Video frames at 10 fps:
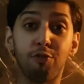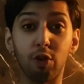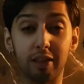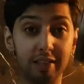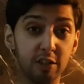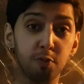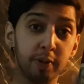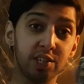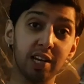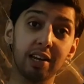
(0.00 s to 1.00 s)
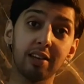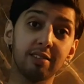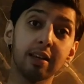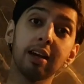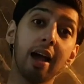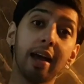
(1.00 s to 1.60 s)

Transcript: for this particular cigar,